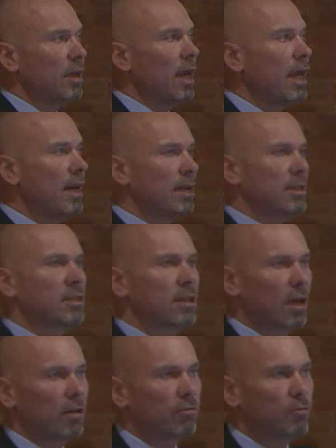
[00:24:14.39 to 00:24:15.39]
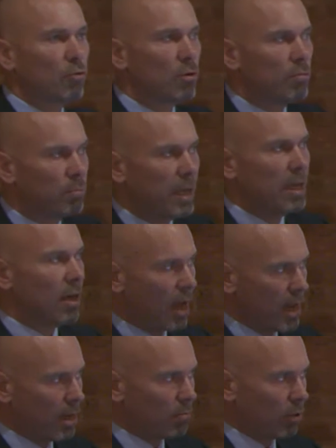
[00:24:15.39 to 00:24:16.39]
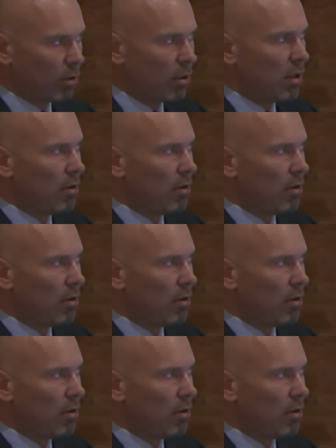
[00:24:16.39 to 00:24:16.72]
in itself would be liable